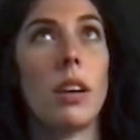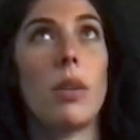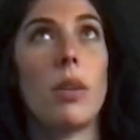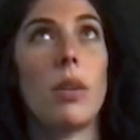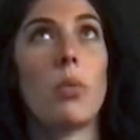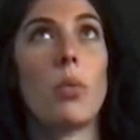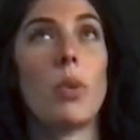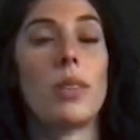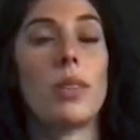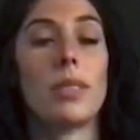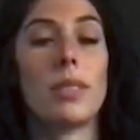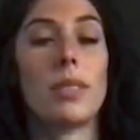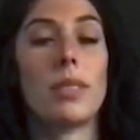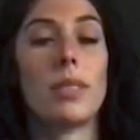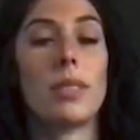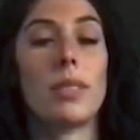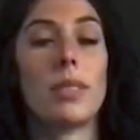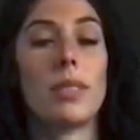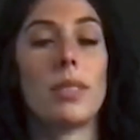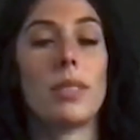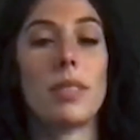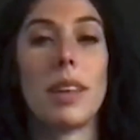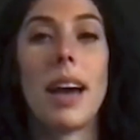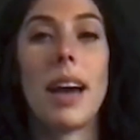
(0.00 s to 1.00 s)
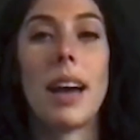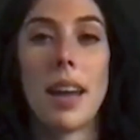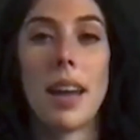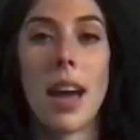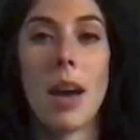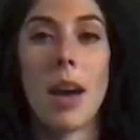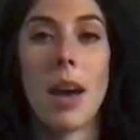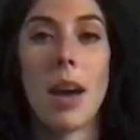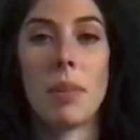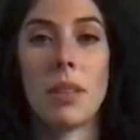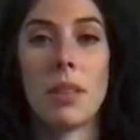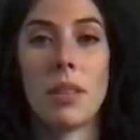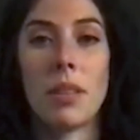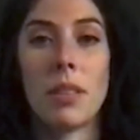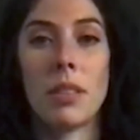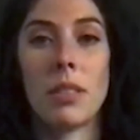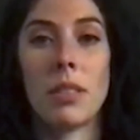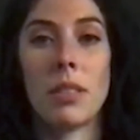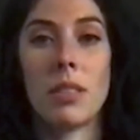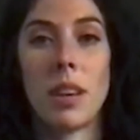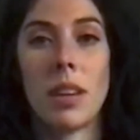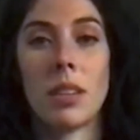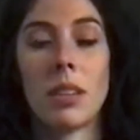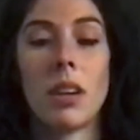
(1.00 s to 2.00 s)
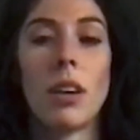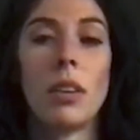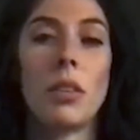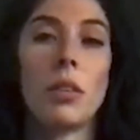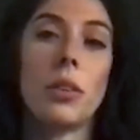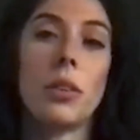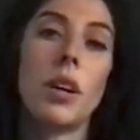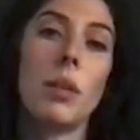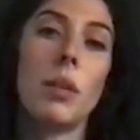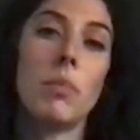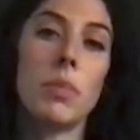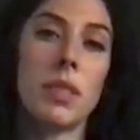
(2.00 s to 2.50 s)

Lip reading: Once that happens, then color comes